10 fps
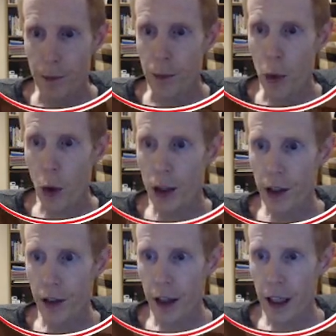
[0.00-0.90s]
port
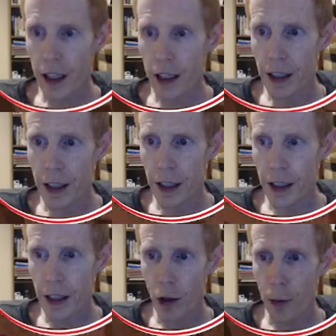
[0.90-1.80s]
thing in
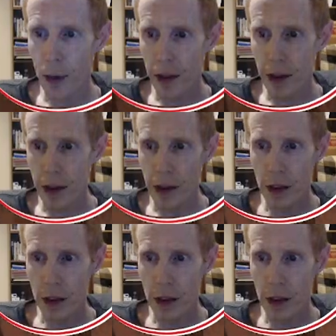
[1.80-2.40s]
here I'll build.